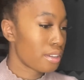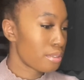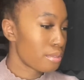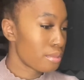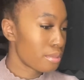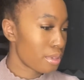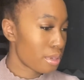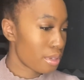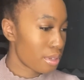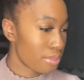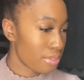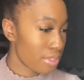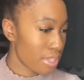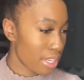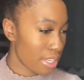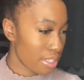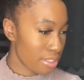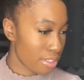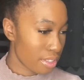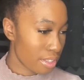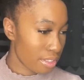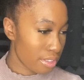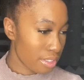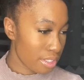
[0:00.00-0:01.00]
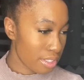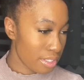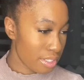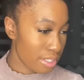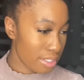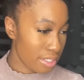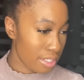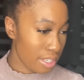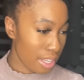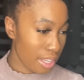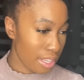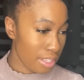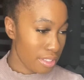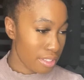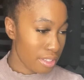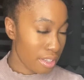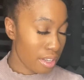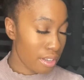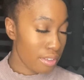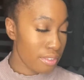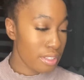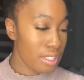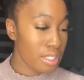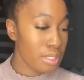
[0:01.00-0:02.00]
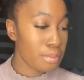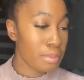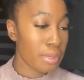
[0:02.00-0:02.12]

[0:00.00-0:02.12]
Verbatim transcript: don't know if he has other dance covers,